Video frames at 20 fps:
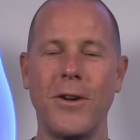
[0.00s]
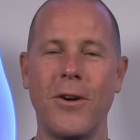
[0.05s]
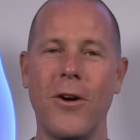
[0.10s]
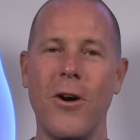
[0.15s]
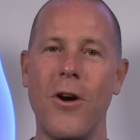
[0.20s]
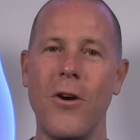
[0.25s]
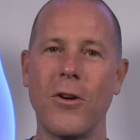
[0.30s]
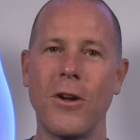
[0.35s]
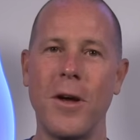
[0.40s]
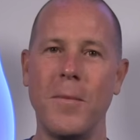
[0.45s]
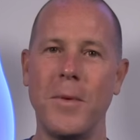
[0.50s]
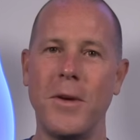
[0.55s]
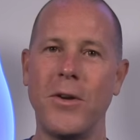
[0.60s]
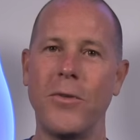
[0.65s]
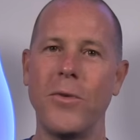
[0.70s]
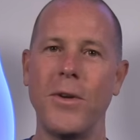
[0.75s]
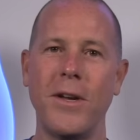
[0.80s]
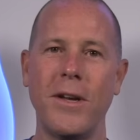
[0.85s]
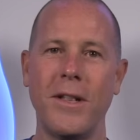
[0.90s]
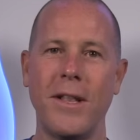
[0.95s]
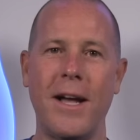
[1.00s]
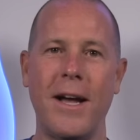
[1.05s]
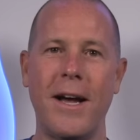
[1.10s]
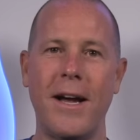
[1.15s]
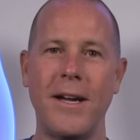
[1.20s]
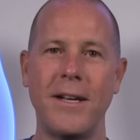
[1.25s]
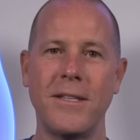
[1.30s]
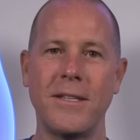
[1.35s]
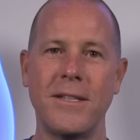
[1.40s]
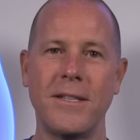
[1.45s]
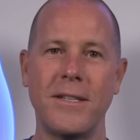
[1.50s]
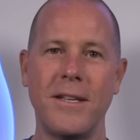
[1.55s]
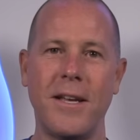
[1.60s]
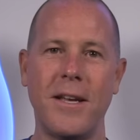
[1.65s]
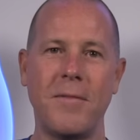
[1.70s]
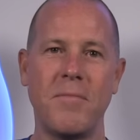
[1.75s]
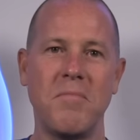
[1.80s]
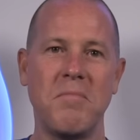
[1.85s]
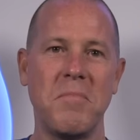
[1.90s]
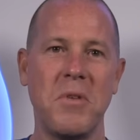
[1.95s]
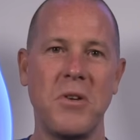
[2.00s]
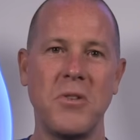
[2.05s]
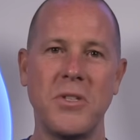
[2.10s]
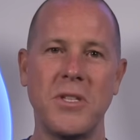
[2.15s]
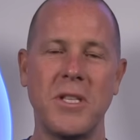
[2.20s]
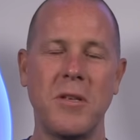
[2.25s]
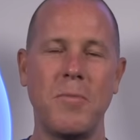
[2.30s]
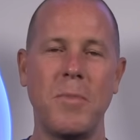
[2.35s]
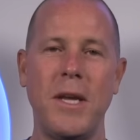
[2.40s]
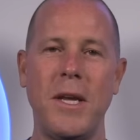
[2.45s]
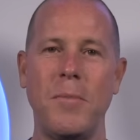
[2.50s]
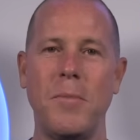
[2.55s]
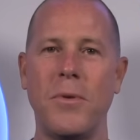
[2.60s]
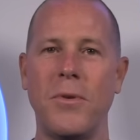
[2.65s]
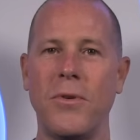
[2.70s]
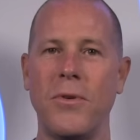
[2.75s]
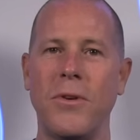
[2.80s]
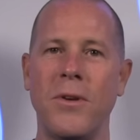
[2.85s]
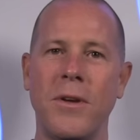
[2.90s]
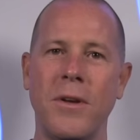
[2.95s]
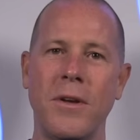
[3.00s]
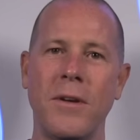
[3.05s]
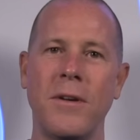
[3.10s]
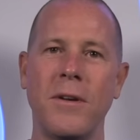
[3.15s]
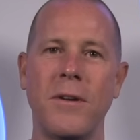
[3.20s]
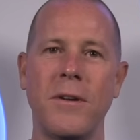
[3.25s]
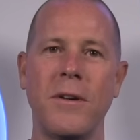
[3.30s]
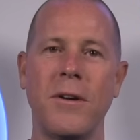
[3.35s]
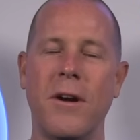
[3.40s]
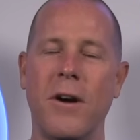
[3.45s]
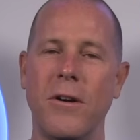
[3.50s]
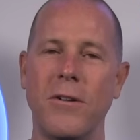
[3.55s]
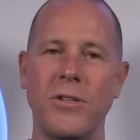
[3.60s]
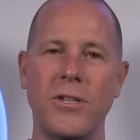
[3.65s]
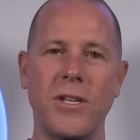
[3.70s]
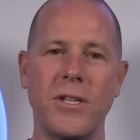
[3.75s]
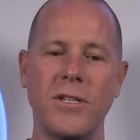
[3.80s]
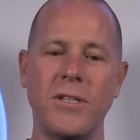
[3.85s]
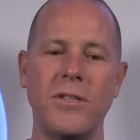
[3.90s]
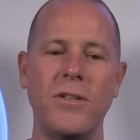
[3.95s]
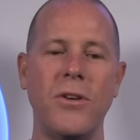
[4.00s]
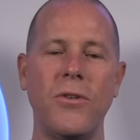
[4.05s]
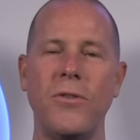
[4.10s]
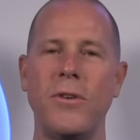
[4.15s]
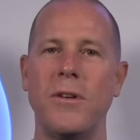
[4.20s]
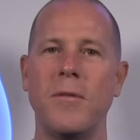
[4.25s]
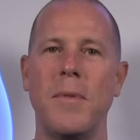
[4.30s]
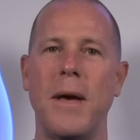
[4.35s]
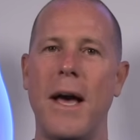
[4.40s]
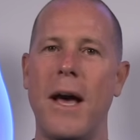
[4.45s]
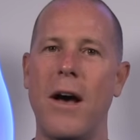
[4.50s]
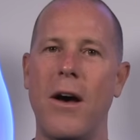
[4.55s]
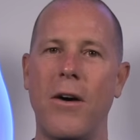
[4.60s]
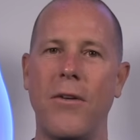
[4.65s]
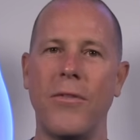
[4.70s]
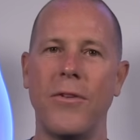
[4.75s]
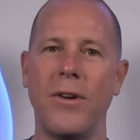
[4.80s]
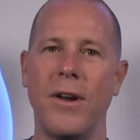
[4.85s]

they're all coming to realize is that most of the people are just tuning them out.